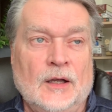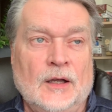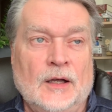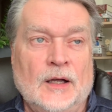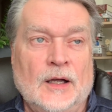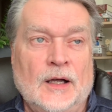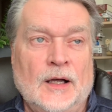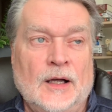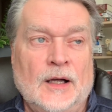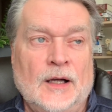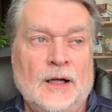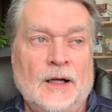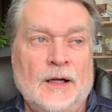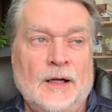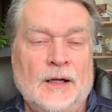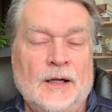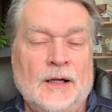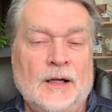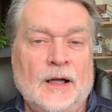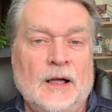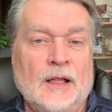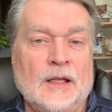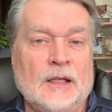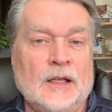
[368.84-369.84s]

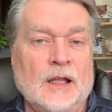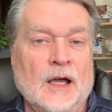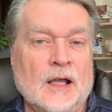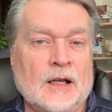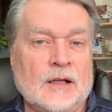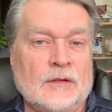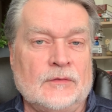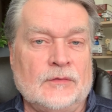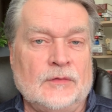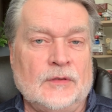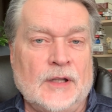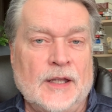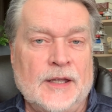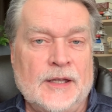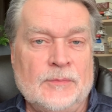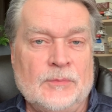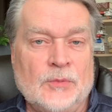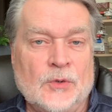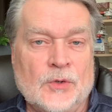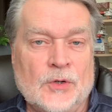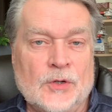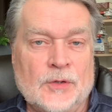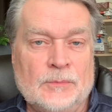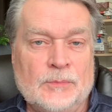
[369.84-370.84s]
A lot of
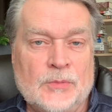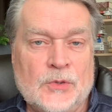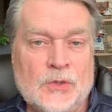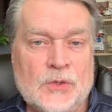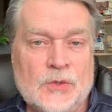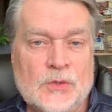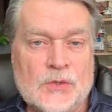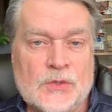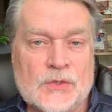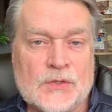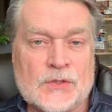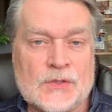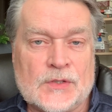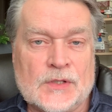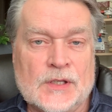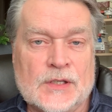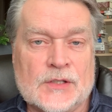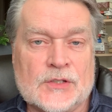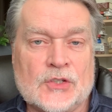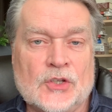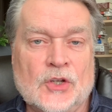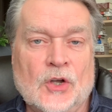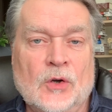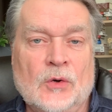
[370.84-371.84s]
labor abuse
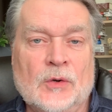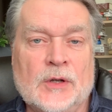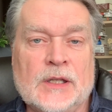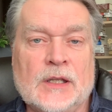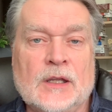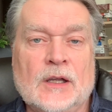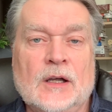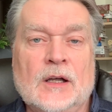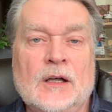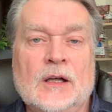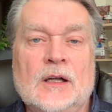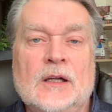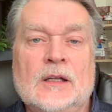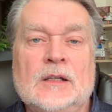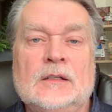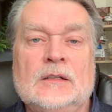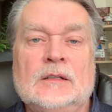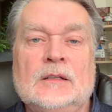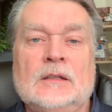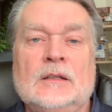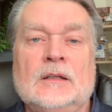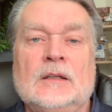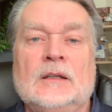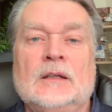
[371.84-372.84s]
is going
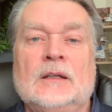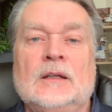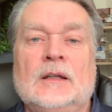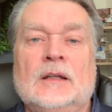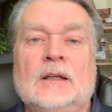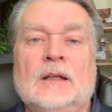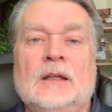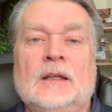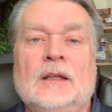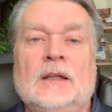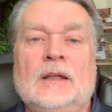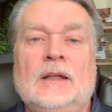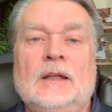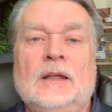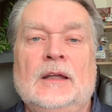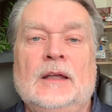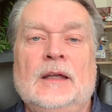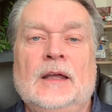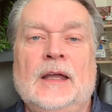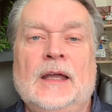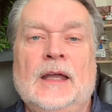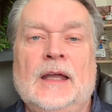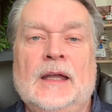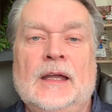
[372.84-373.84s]
on,
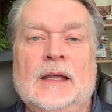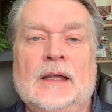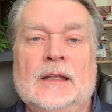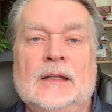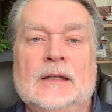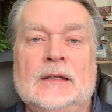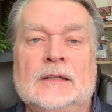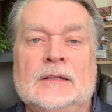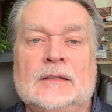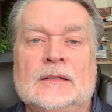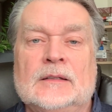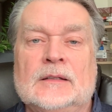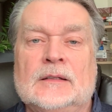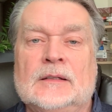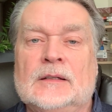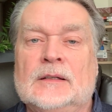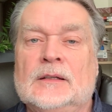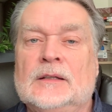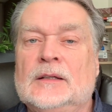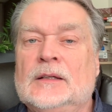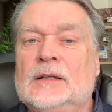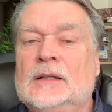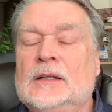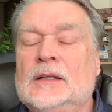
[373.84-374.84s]
and
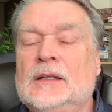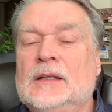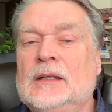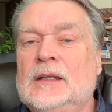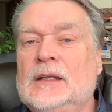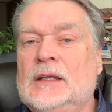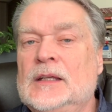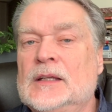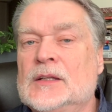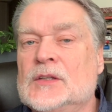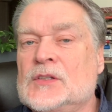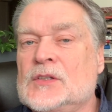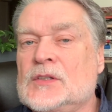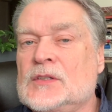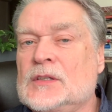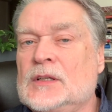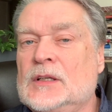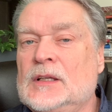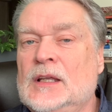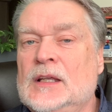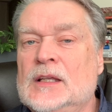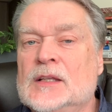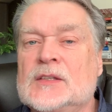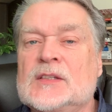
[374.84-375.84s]

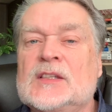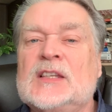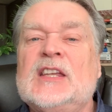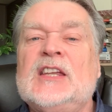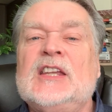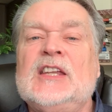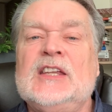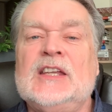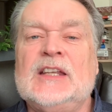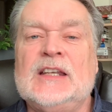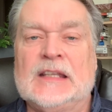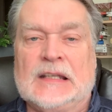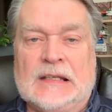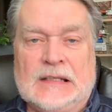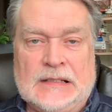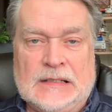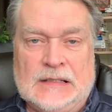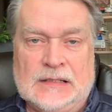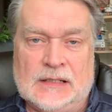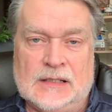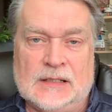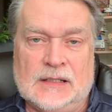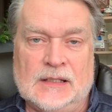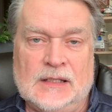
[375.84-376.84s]
it's
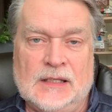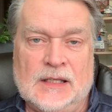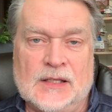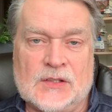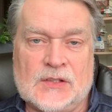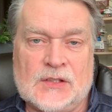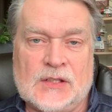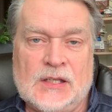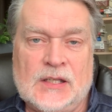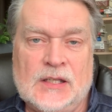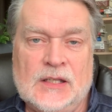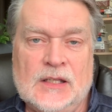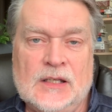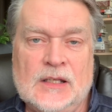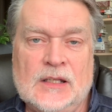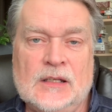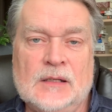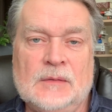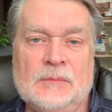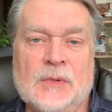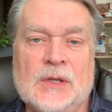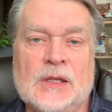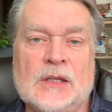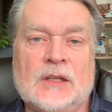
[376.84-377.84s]
hidden. It's
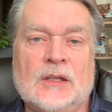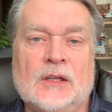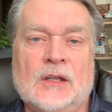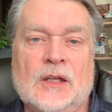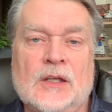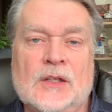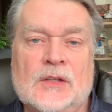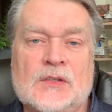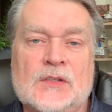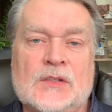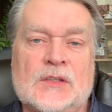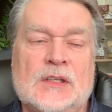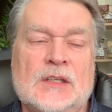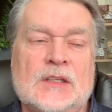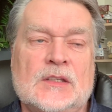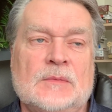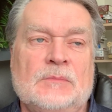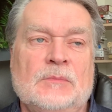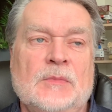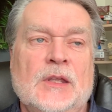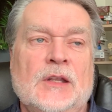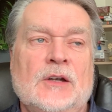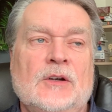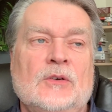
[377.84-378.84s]
hidden because these
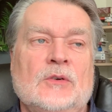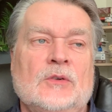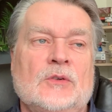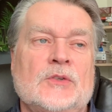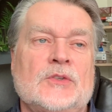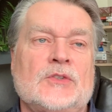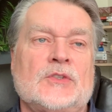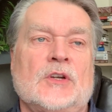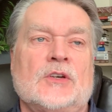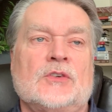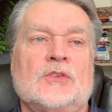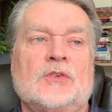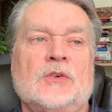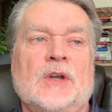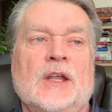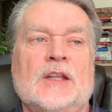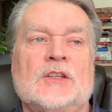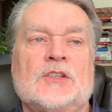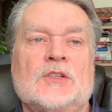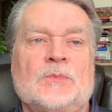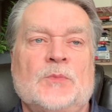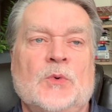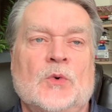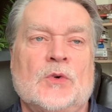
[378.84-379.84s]
minerals are
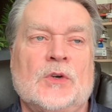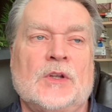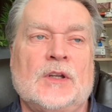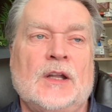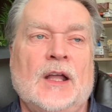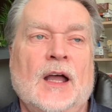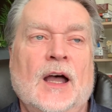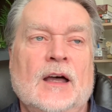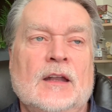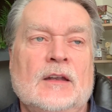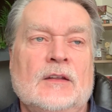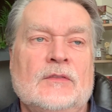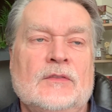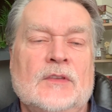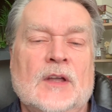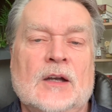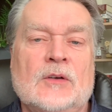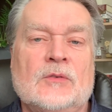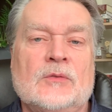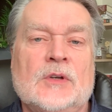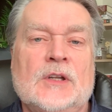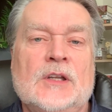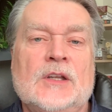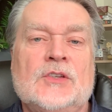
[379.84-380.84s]
transported out of
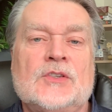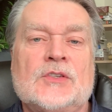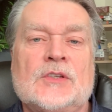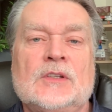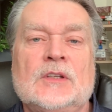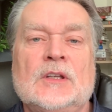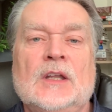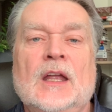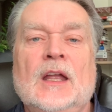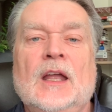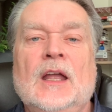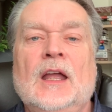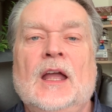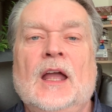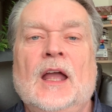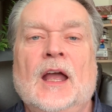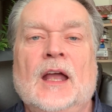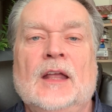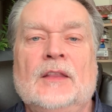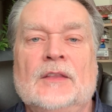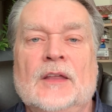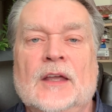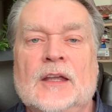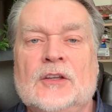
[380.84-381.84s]
that region
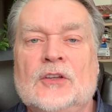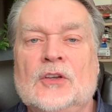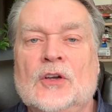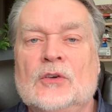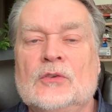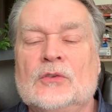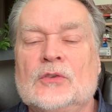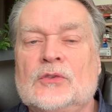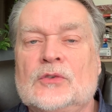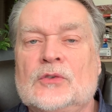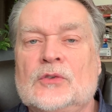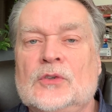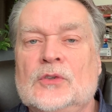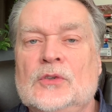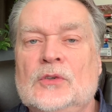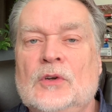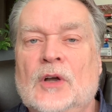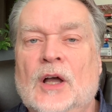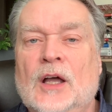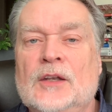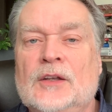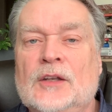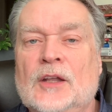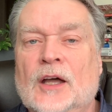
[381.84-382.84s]
and they go through
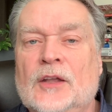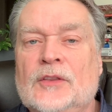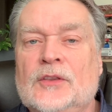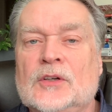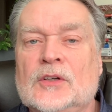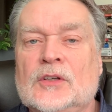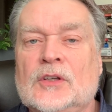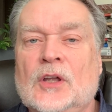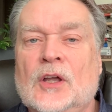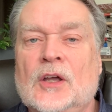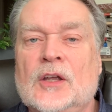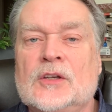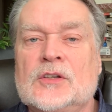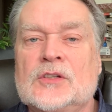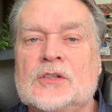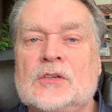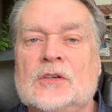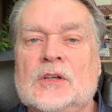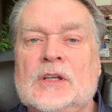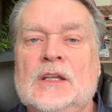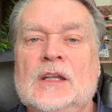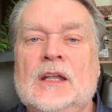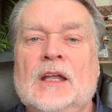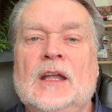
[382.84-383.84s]
another
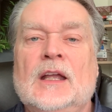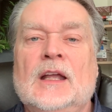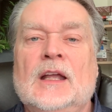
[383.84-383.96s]
country,